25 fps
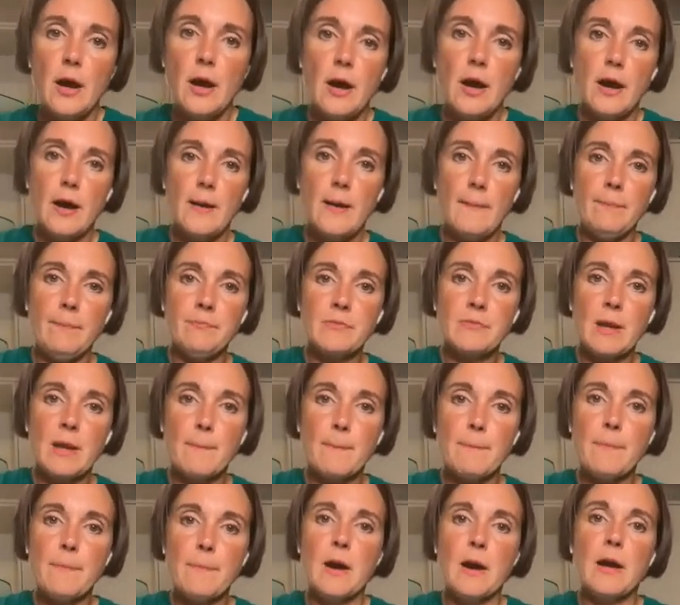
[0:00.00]

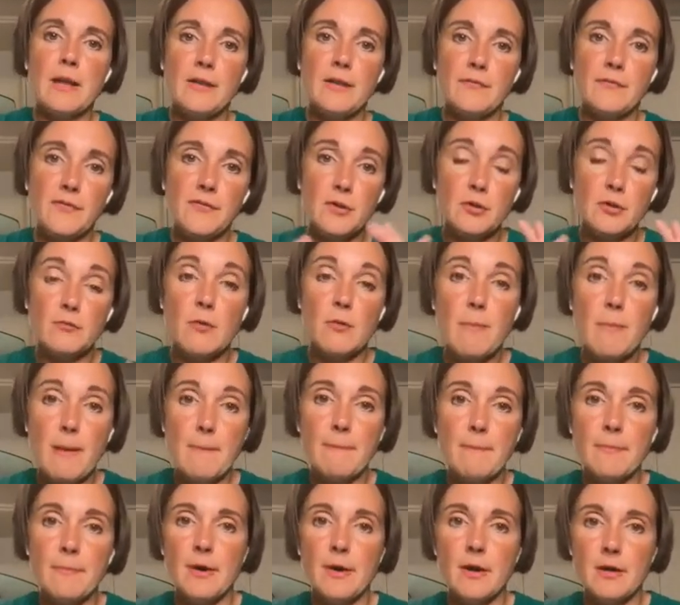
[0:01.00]
But if you can
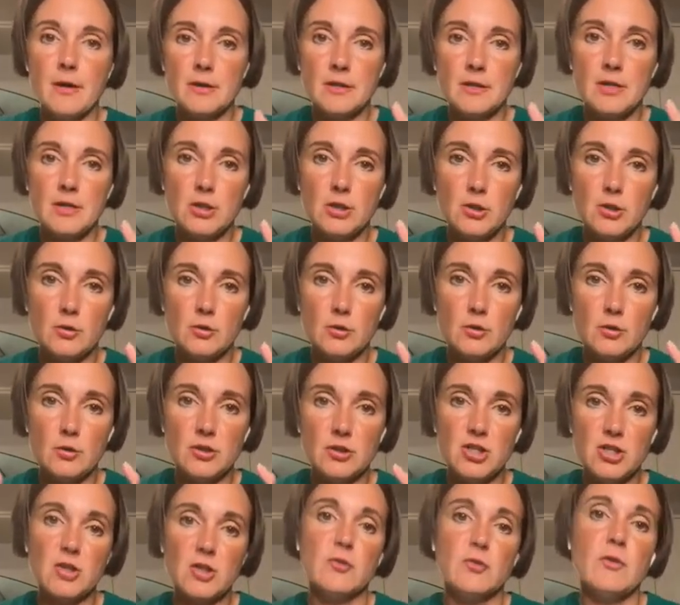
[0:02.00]
remember to
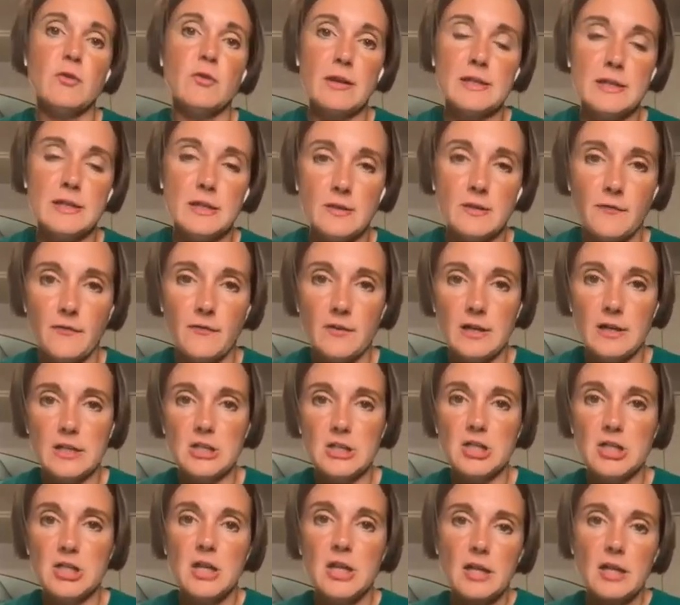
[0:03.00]
chill your eggs in the
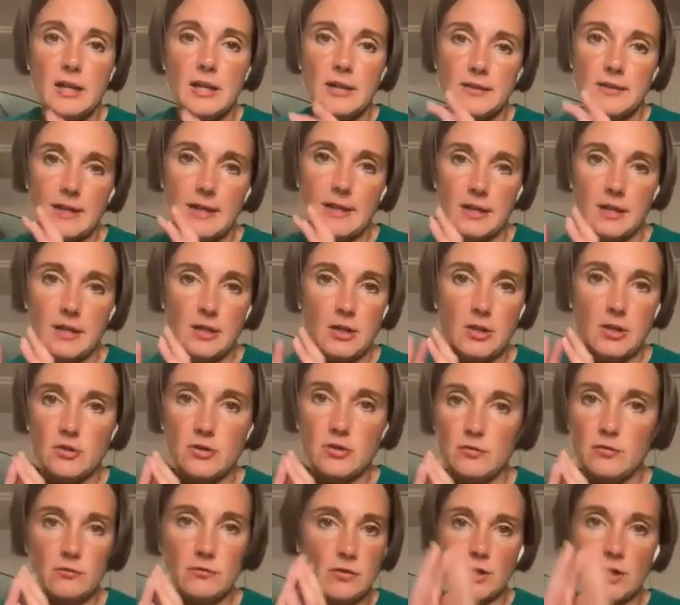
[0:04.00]
fridge, then
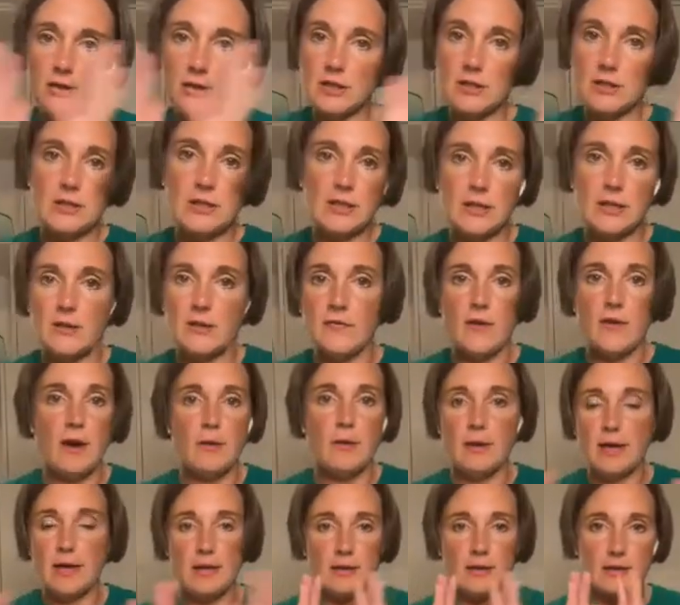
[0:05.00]
you don't need to think
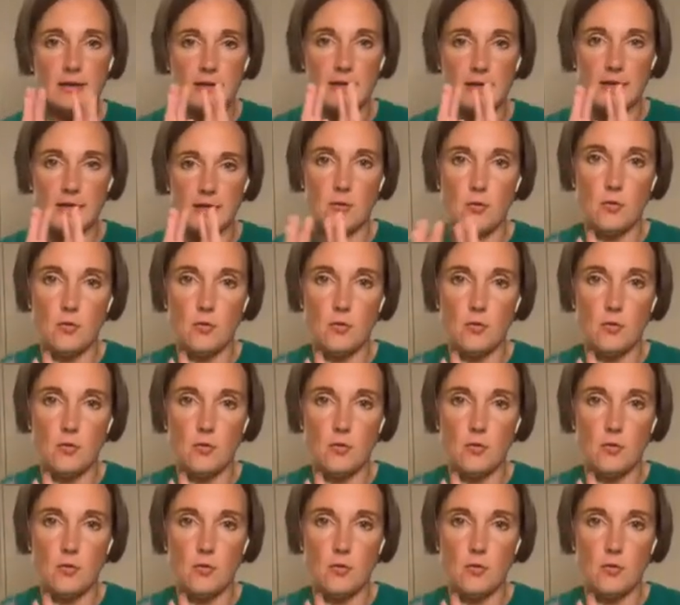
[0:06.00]
about anything.